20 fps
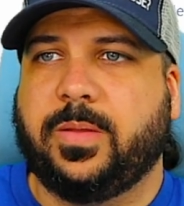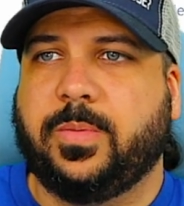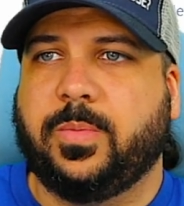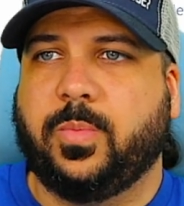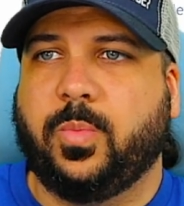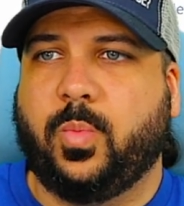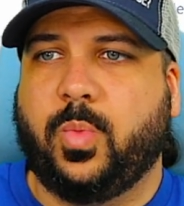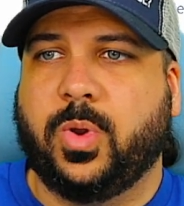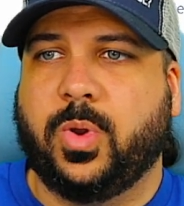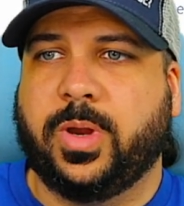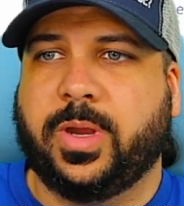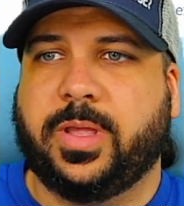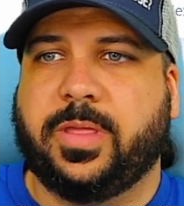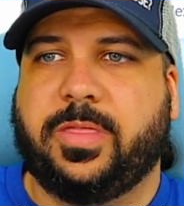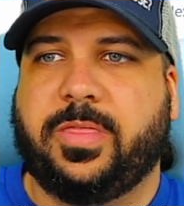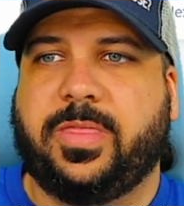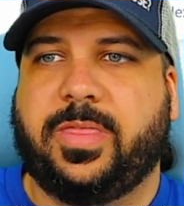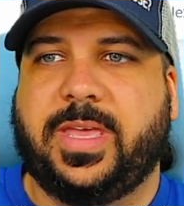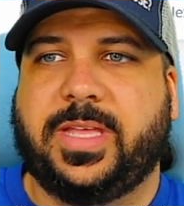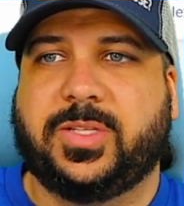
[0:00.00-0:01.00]
work,
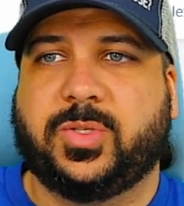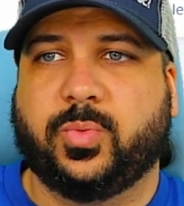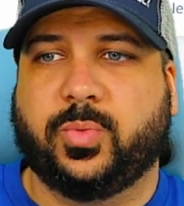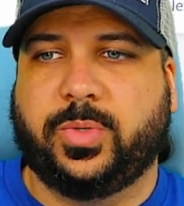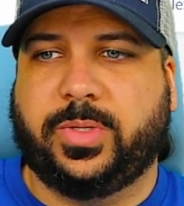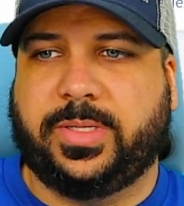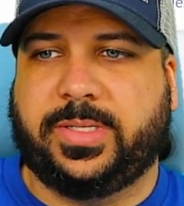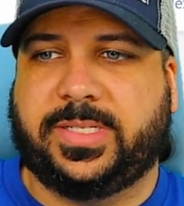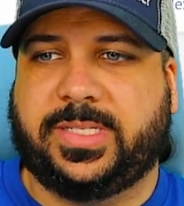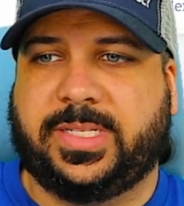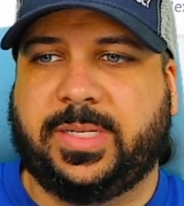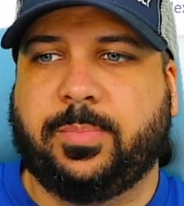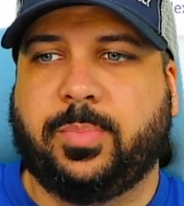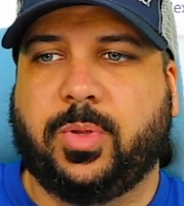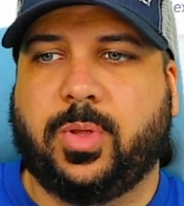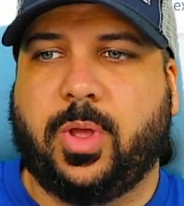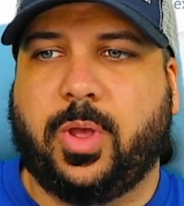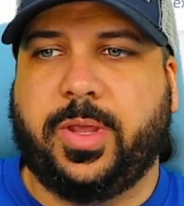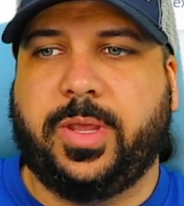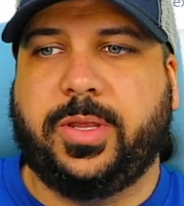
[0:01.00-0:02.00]
it's really simple.
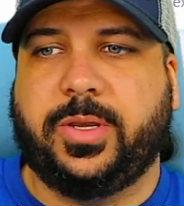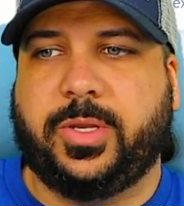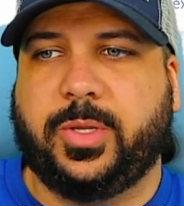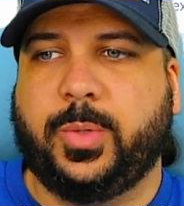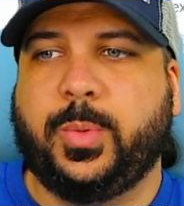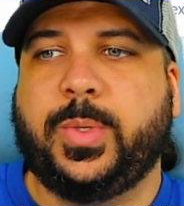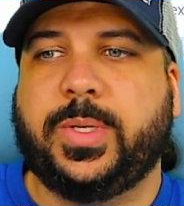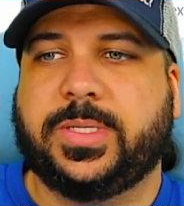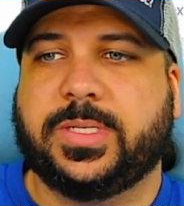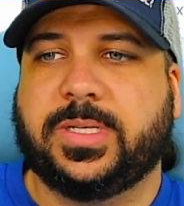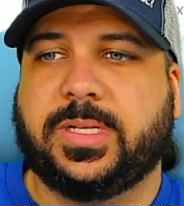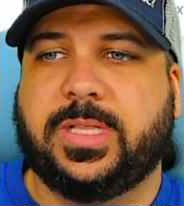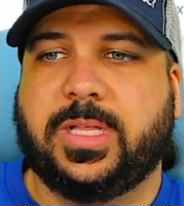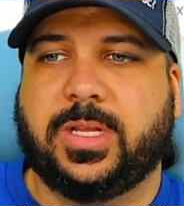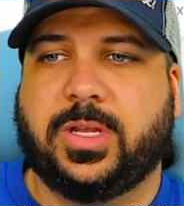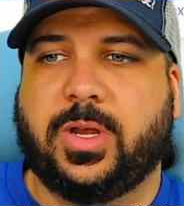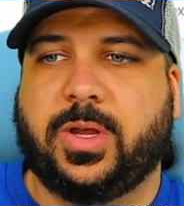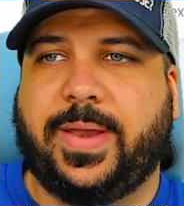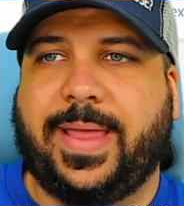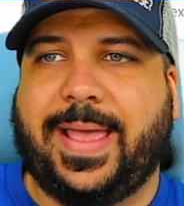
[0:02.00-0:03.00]
All you do is click on